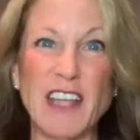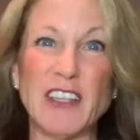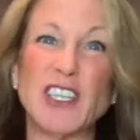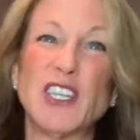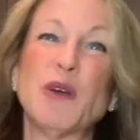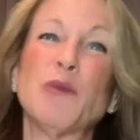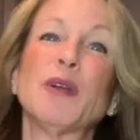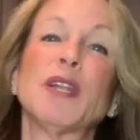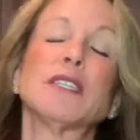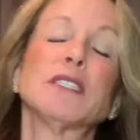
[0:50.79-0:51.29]
You know
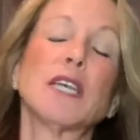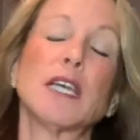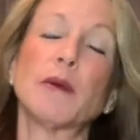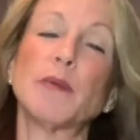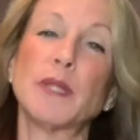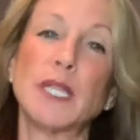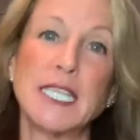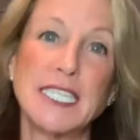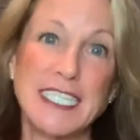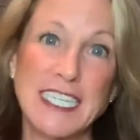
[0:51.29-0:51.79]
what it's like when
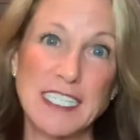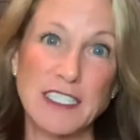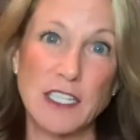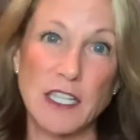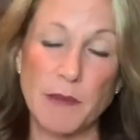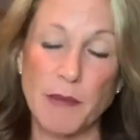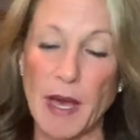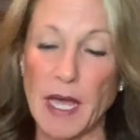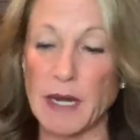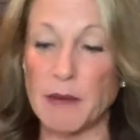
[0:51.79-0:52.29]
they stick to the
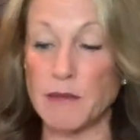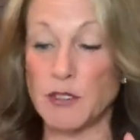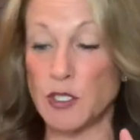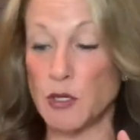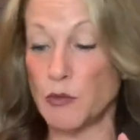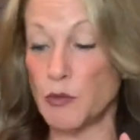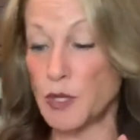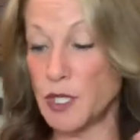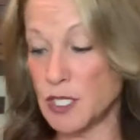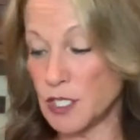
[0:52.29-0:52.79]
bottom. So
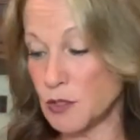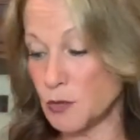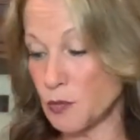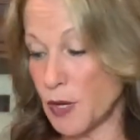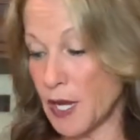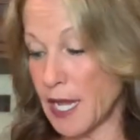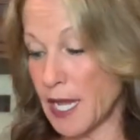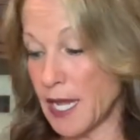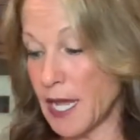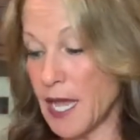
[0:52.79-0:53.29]
this
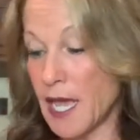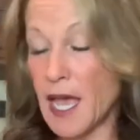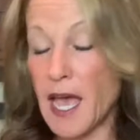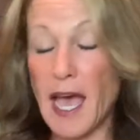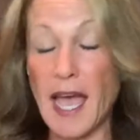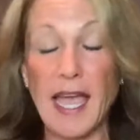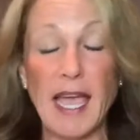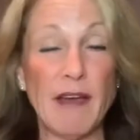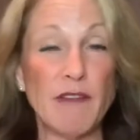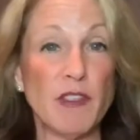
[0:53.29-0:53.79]
way I
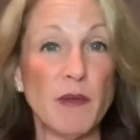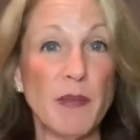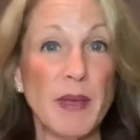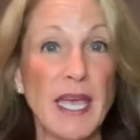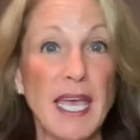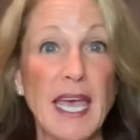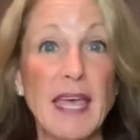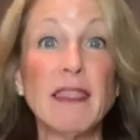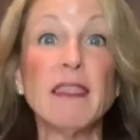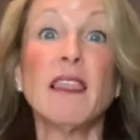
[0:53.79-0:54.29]
have the
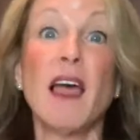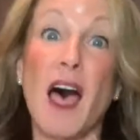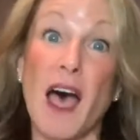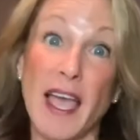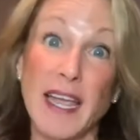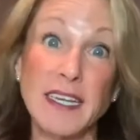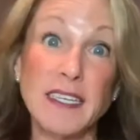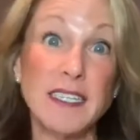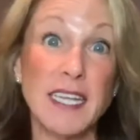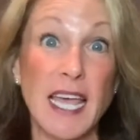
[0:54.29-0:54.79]
pan
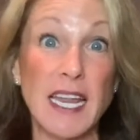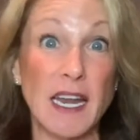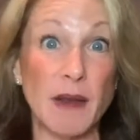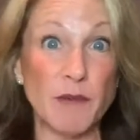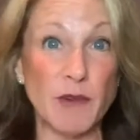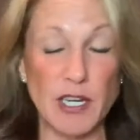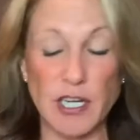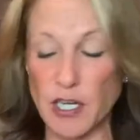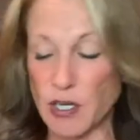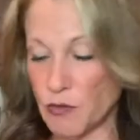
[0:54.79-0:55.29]
lined and I'm
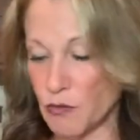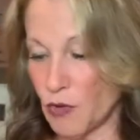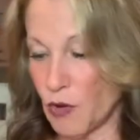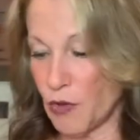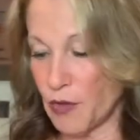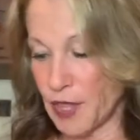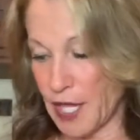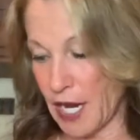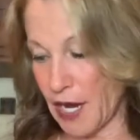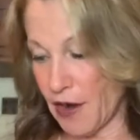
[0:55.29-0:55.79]
ready to roll
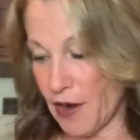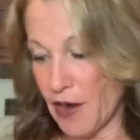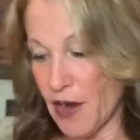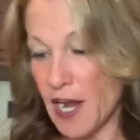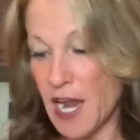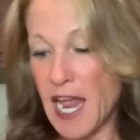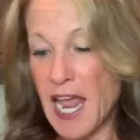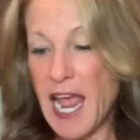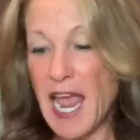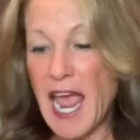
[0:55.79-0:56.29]
there.
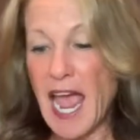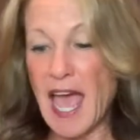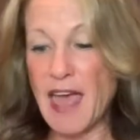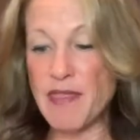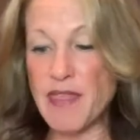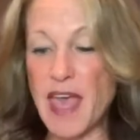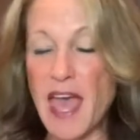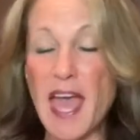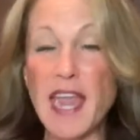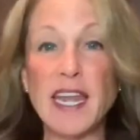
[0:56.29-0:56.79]
And
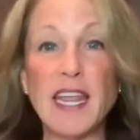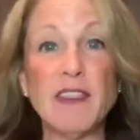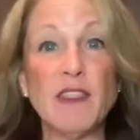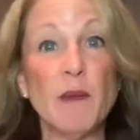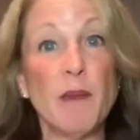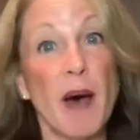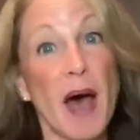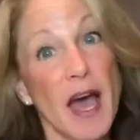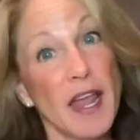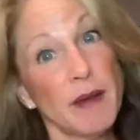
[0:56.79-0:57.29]
then in the
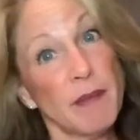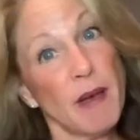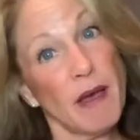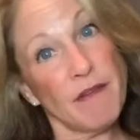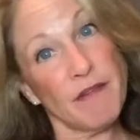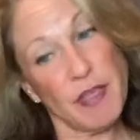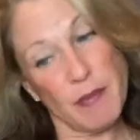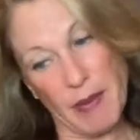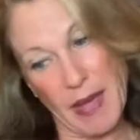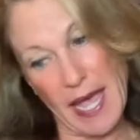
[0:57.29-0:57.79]
bottom of
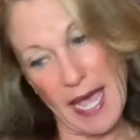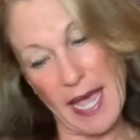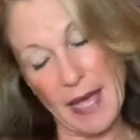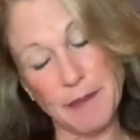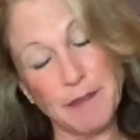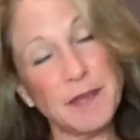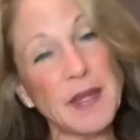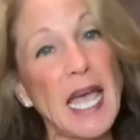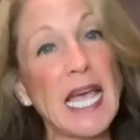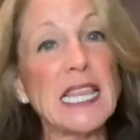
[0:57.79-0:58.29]
the
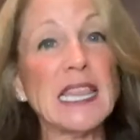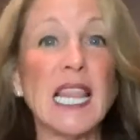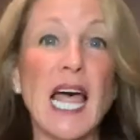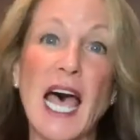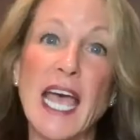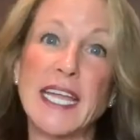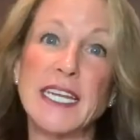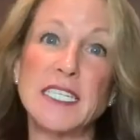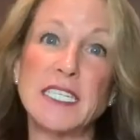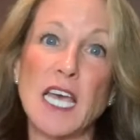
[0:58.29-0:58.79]
pan, I
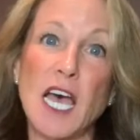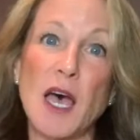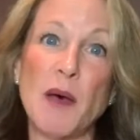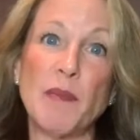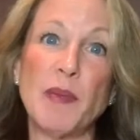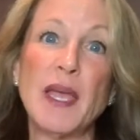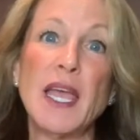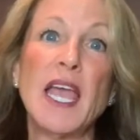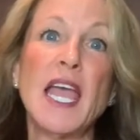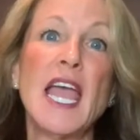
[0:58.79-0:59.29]
lined
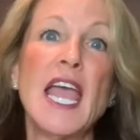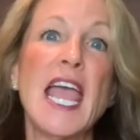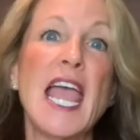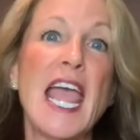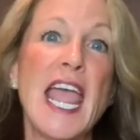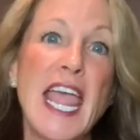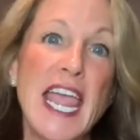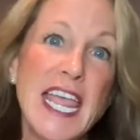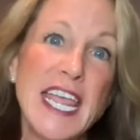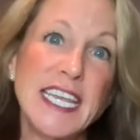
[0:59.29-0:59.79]
up
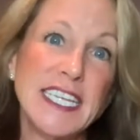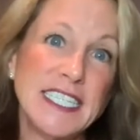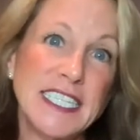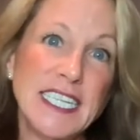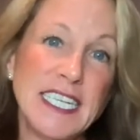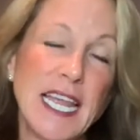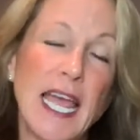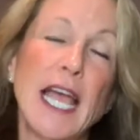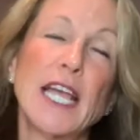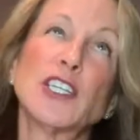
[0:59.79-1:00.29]

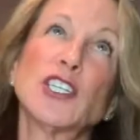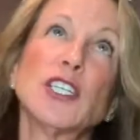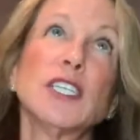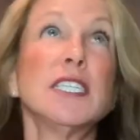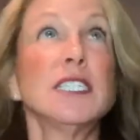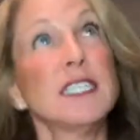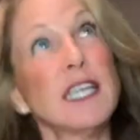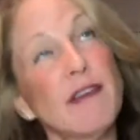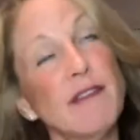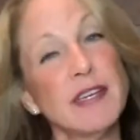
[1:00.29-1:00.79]

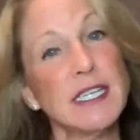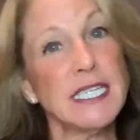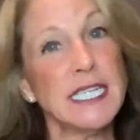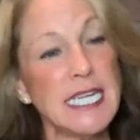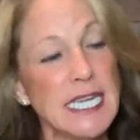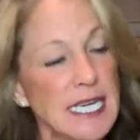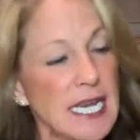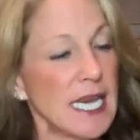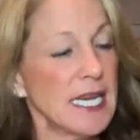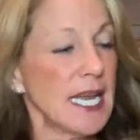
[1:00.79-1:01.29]

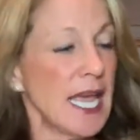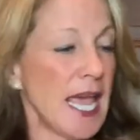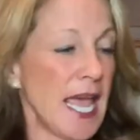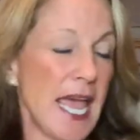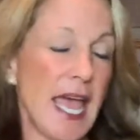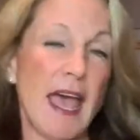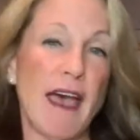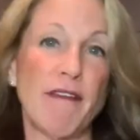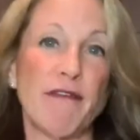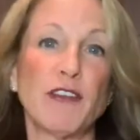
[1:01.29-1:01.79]

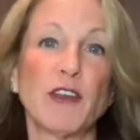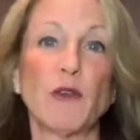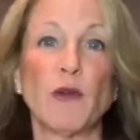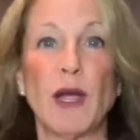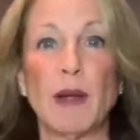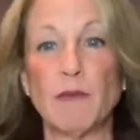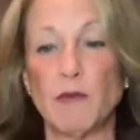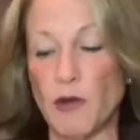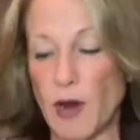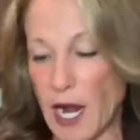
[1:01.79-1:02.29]
17.5
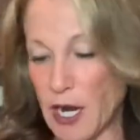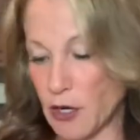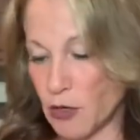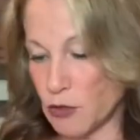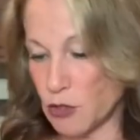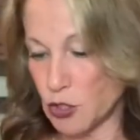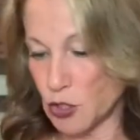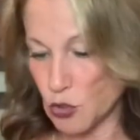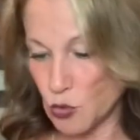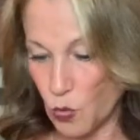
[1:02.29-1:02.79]
graham cracker
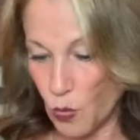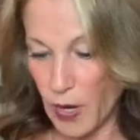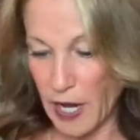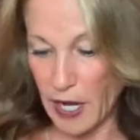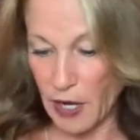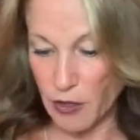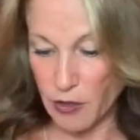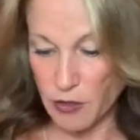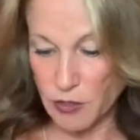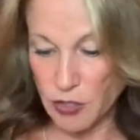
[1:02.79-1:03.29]

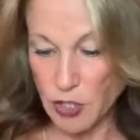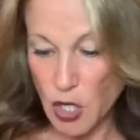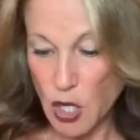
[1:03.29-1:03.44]
squares.